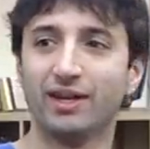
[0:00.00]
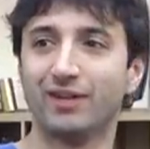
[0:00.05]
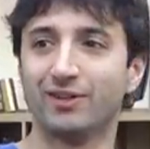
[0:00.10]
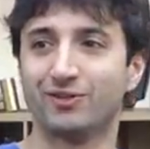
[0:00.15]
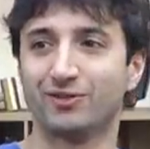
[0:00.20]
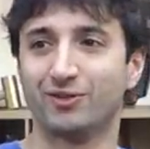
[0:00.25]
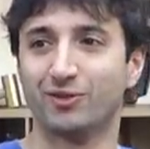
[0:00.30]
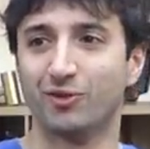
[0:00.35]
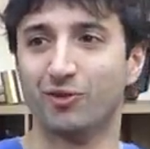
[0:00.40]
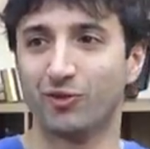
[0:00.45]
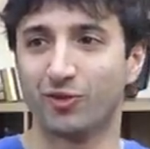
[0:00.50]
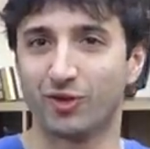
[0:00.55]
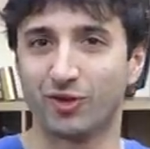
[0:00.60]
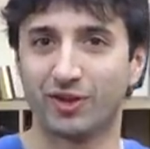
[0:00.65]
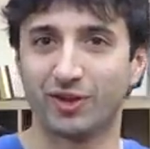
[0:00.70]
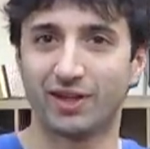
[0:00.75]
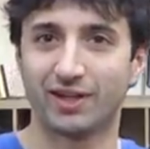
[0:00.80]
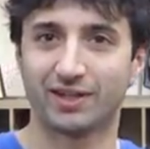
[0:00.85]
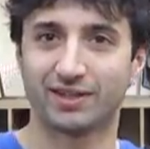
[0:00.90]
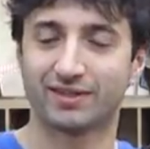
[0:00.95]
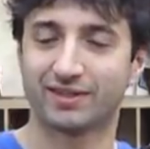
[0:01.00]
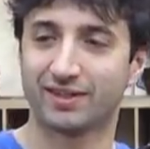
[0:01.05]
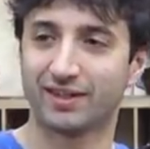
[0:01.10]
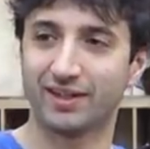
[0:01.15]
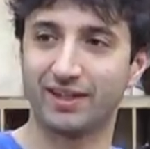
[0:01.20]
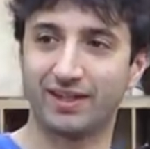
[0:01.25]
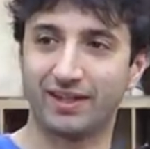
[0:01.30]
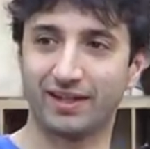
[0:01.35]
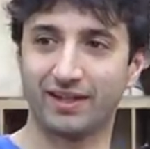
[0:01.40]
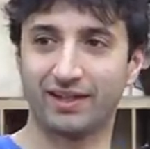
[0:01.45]
So for the next
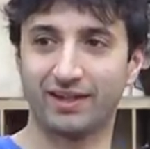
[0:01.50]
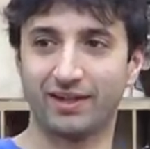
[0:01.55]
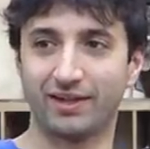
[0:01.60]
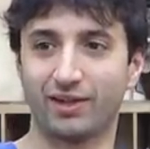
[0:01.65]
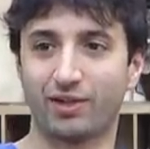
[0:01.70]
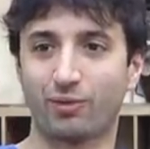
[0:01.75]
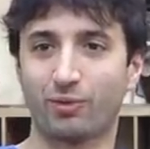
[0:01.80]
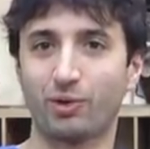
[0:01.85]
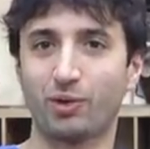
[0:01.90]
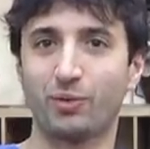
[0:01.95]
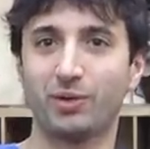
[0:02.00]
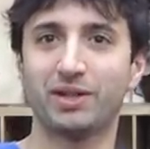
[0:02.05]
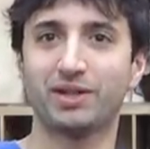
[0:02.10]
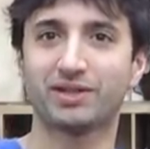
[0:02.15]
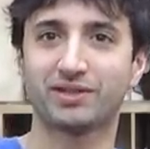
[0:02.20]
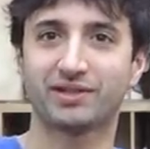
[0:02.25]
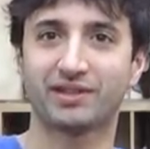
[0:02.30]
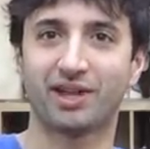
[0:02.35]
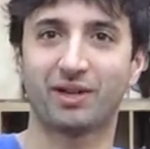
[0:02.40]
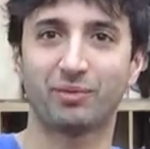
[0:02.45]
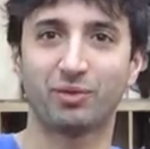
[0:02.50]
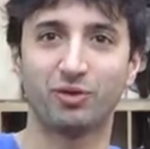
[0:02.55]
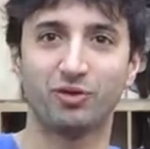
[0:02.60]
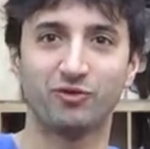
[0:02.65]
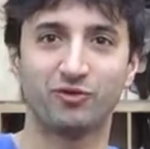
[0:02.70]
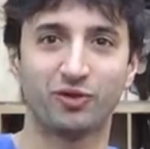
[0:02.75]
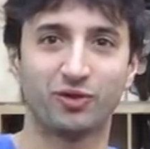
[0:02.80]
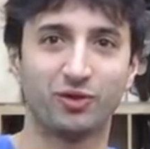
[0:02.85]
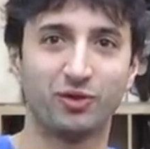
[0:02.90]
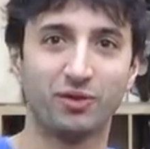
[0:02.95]
like uh, three weeks, I'll be
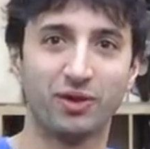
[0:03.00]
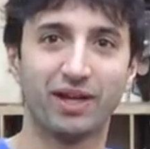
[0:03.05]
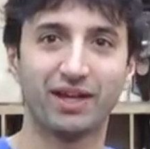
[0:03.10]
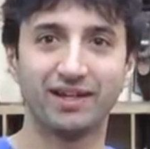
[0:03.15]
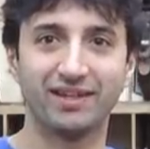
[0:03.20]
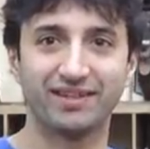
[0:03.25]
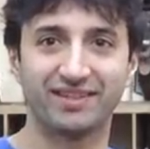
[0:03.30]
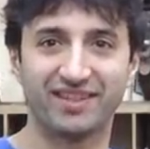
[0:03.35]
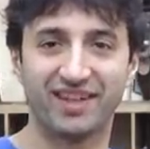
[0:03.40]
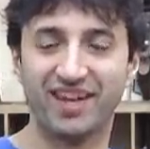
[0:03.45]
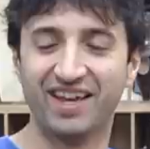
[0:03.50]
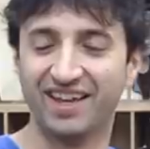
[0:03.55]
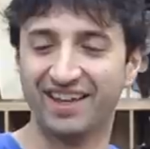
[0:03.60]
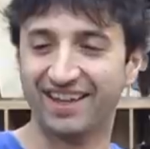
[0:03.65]
home for two days.